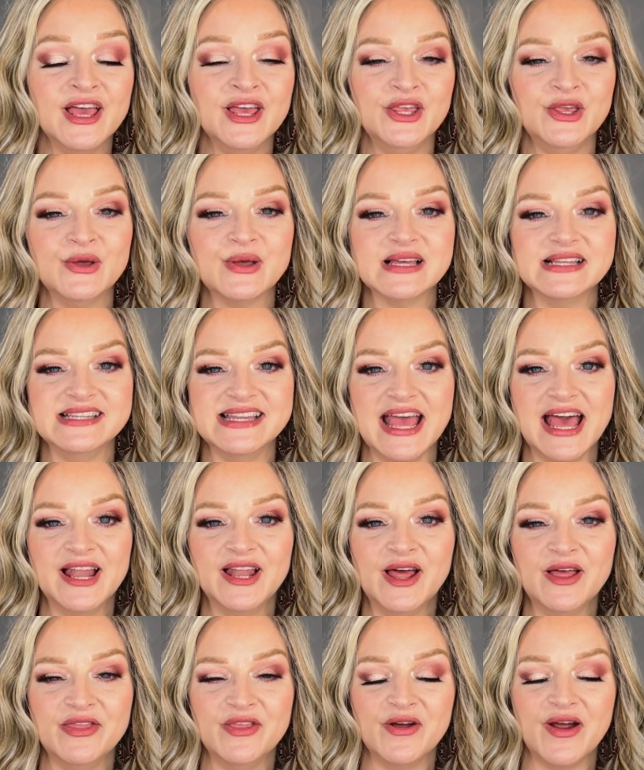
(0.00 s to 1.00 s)
You can
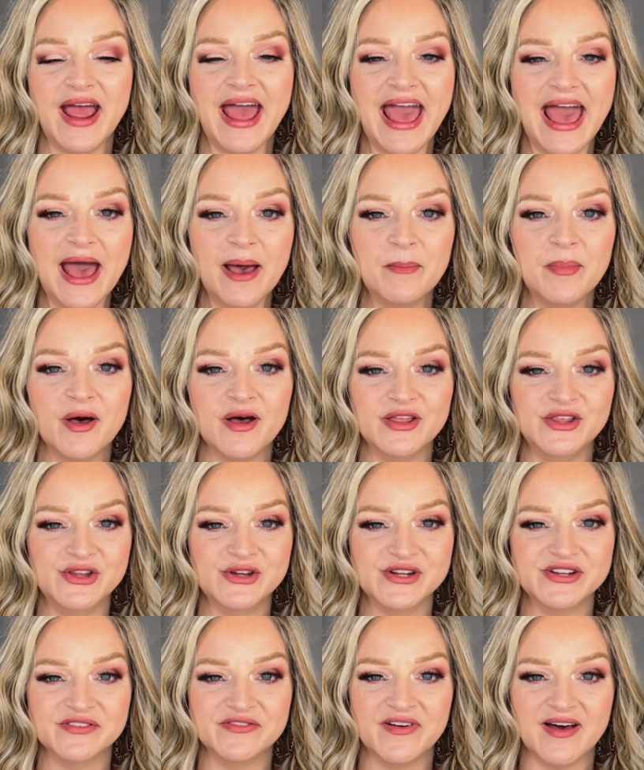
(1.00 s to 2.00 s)
download their app on
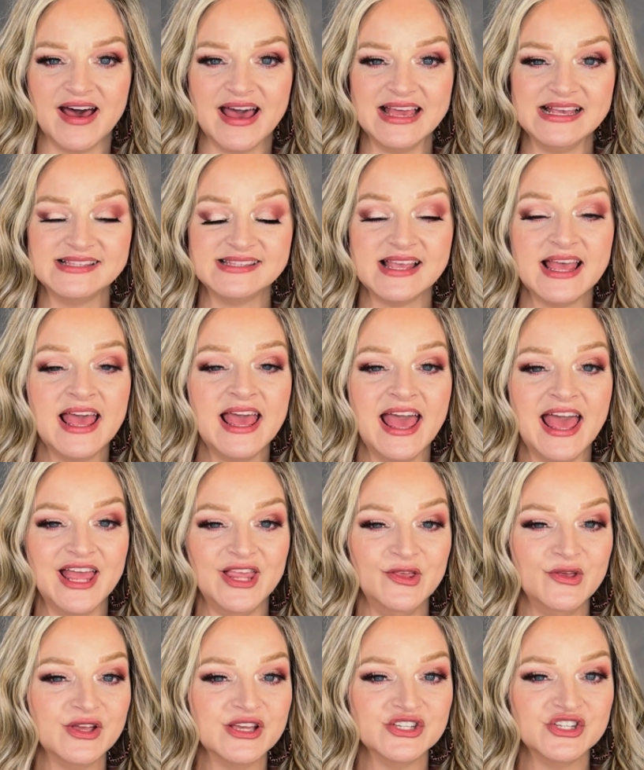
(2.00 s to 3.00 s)
your device
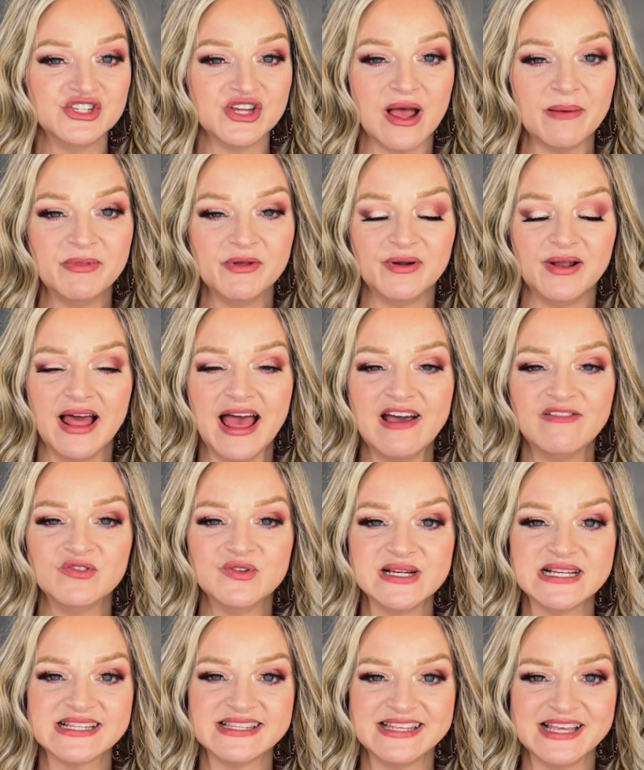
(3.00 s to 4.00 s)
and you can shop their live
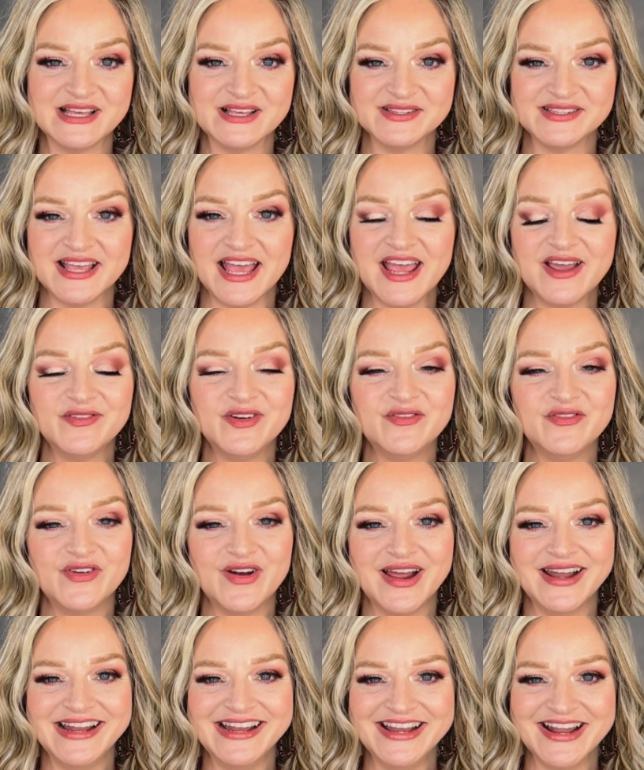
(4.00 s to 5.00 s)
wig sales every
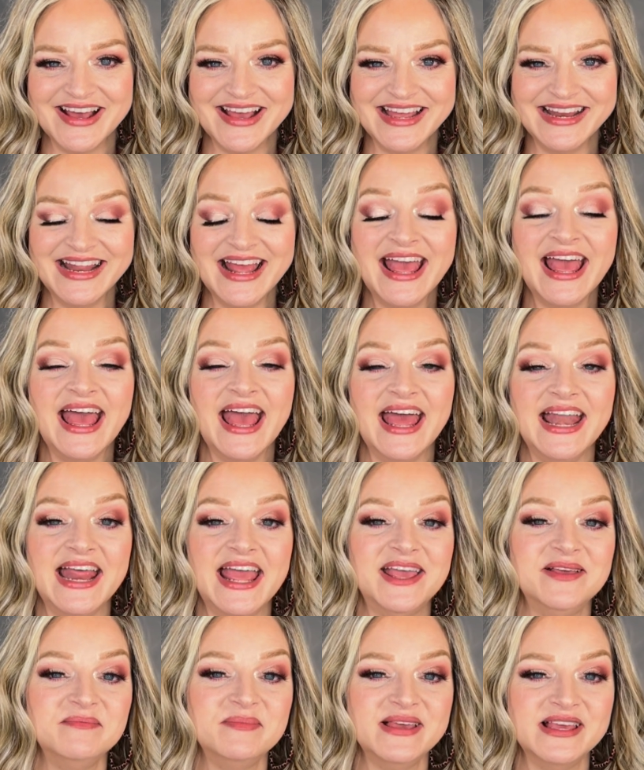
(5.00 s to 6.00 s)
Friday night at
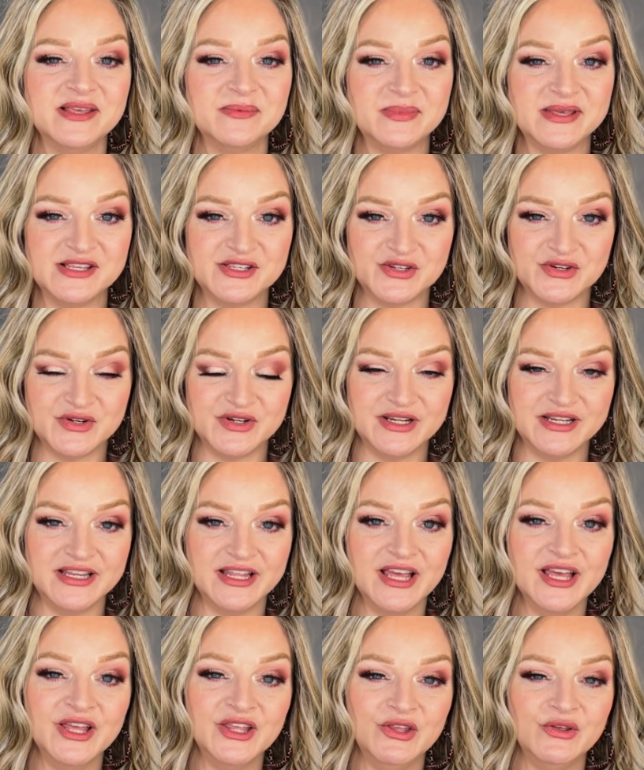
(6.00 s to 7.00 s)
8 p.m. Eastern.
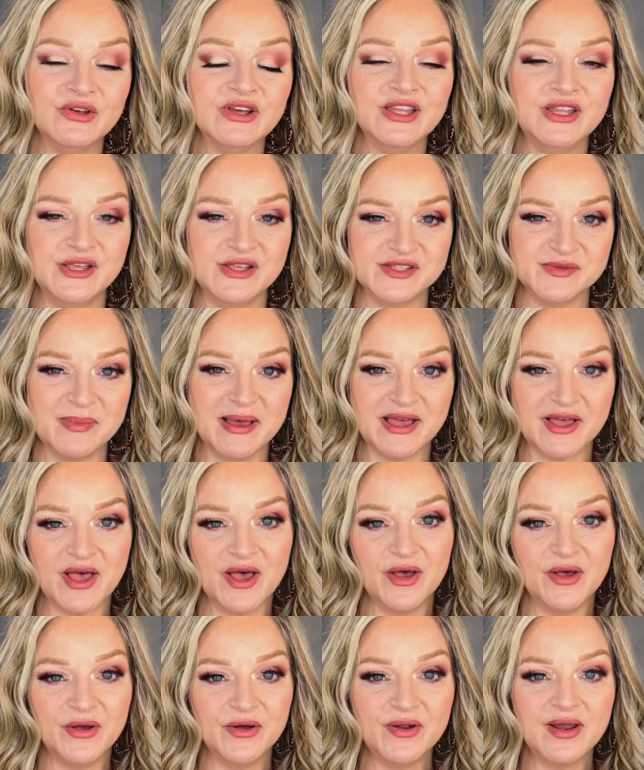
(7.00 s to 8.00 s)
You can use my
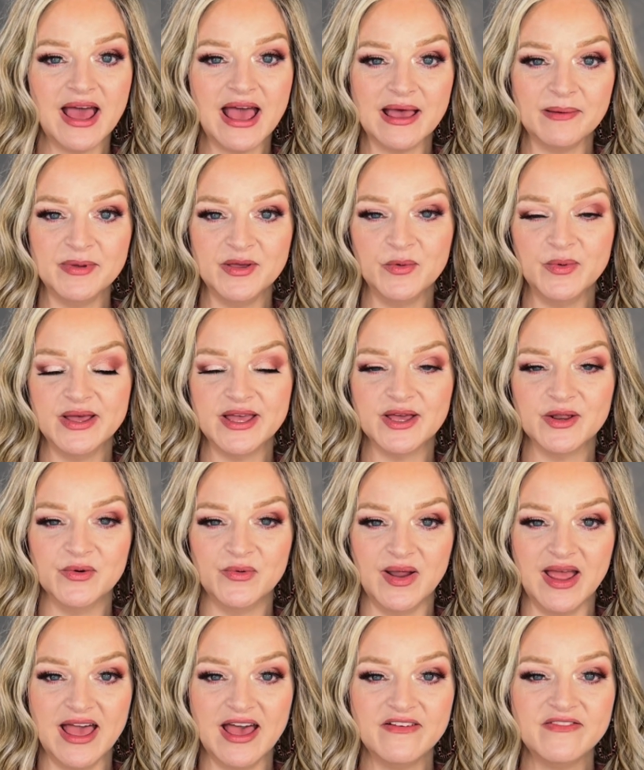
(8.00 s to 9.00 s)
code
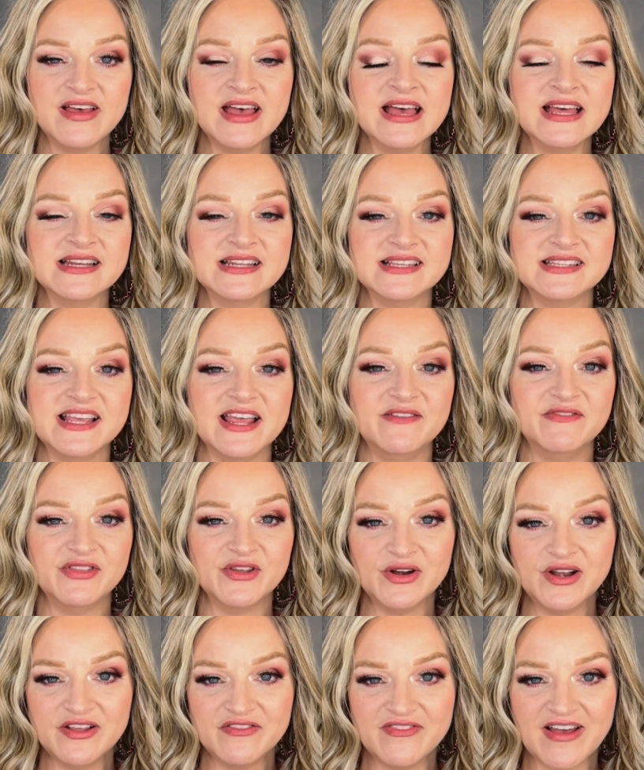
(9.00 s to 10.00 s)
ibewiggin to save
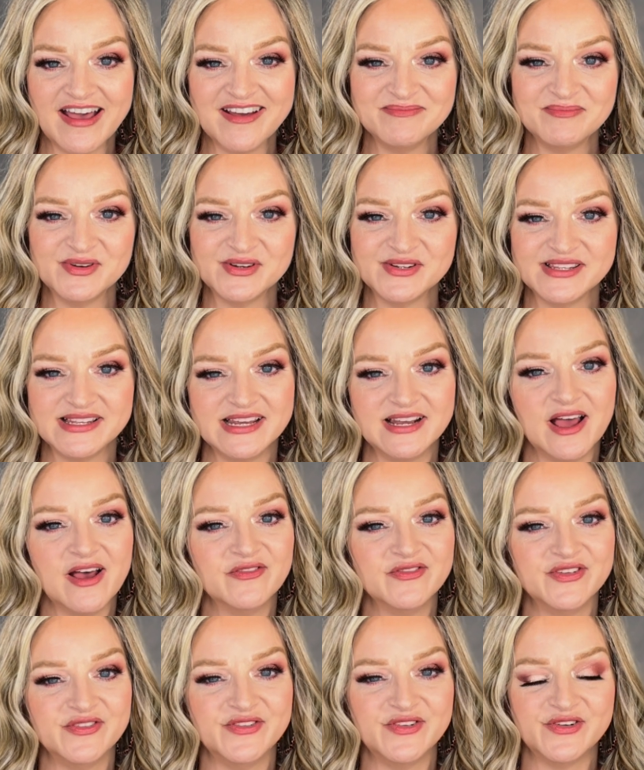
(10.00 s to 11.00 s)
35%
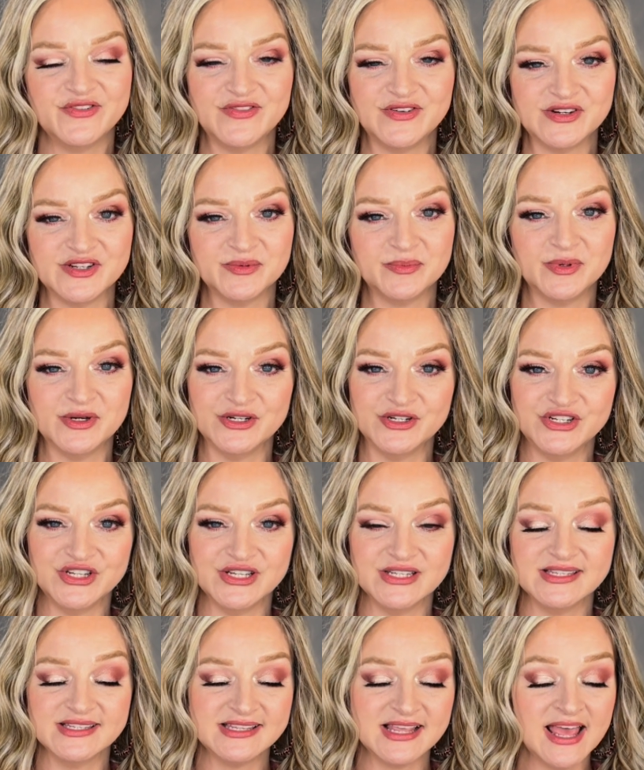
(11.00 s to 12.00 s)
off of your first
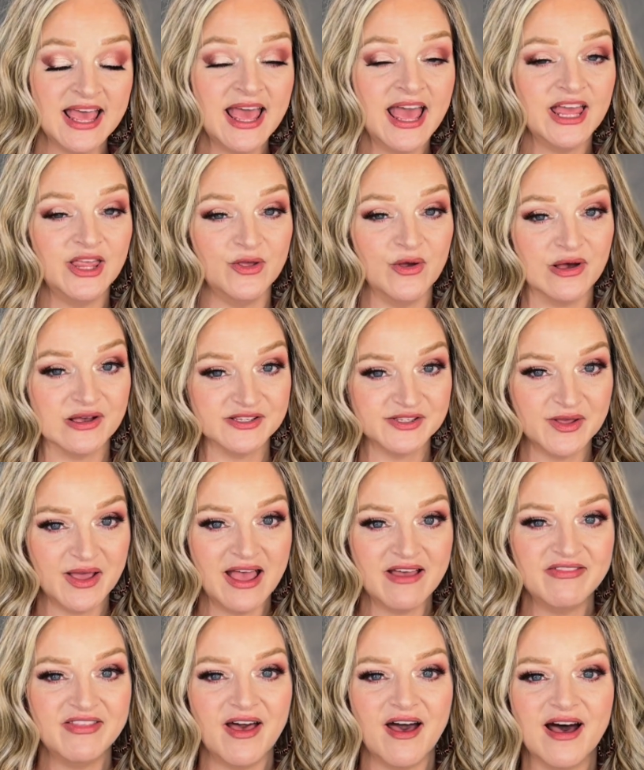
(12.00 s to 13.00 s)
purchase, and you also
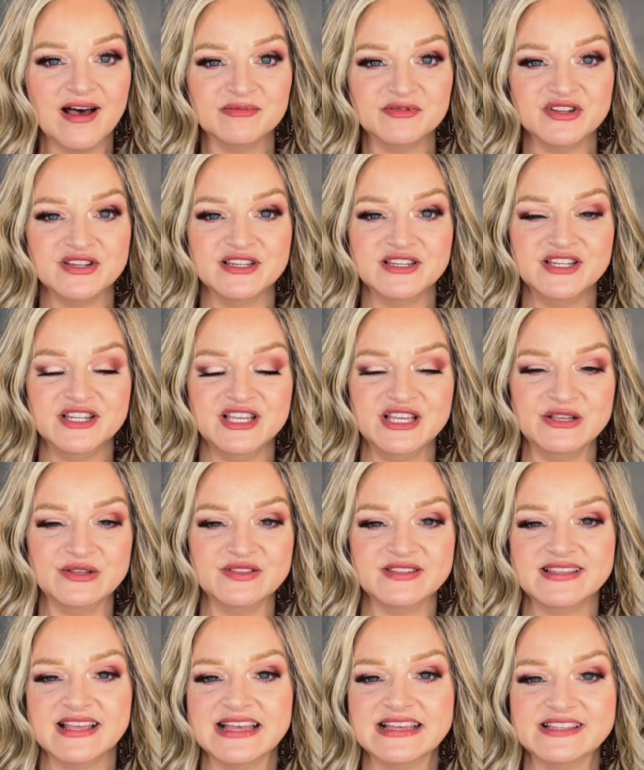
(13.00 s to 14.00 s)
have the option to
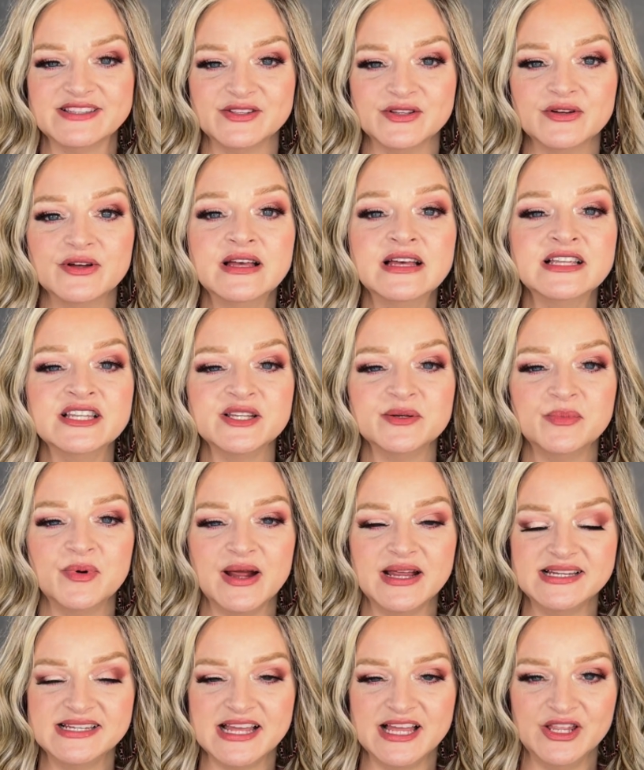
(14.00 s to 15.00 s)
use Sezzle to
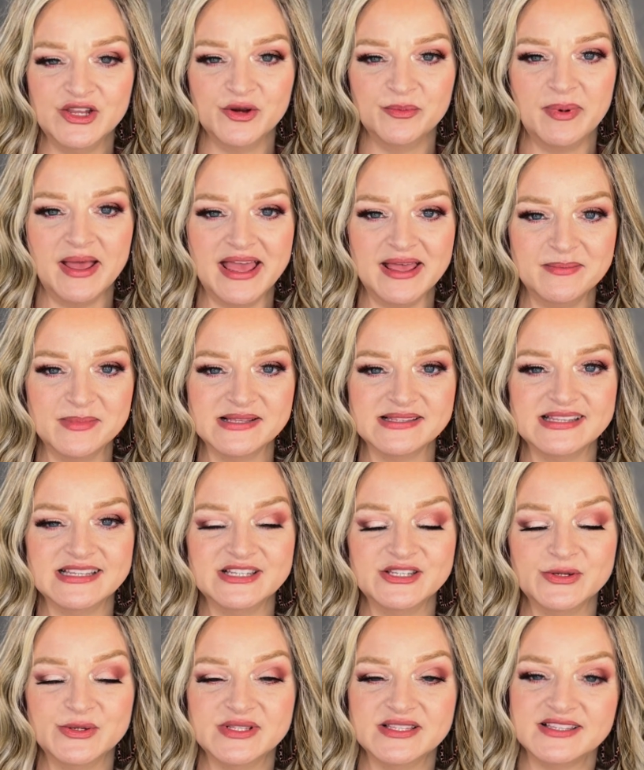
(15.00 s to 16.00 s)
break down your payments
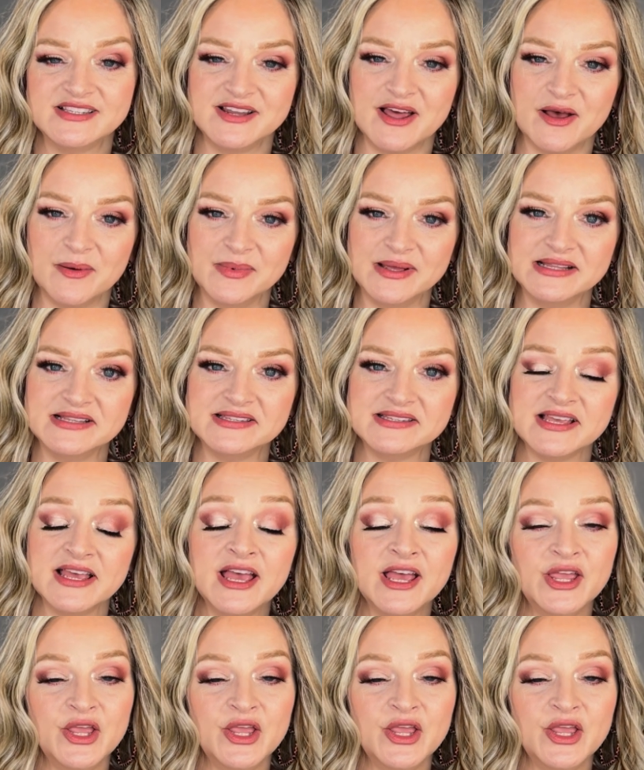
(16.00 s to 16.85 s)
into installments.